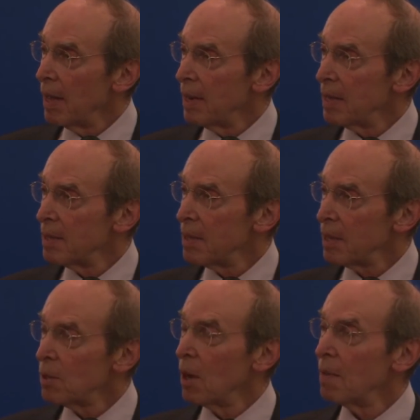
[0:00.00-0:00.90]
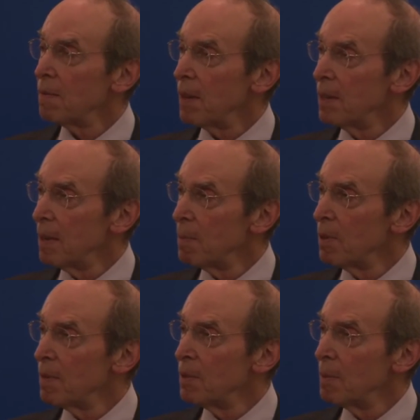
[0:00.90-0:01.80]
I ticked off a
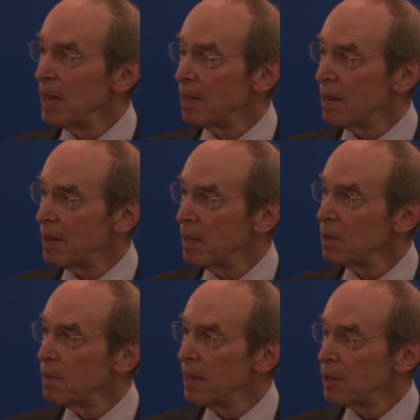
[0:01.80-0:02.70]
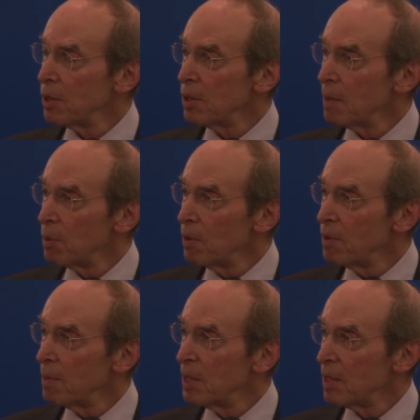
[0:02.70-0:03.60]
number of humanitarian interventions that
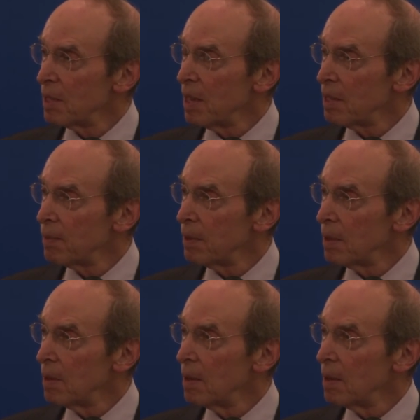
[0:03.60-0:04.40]
proved to be successful.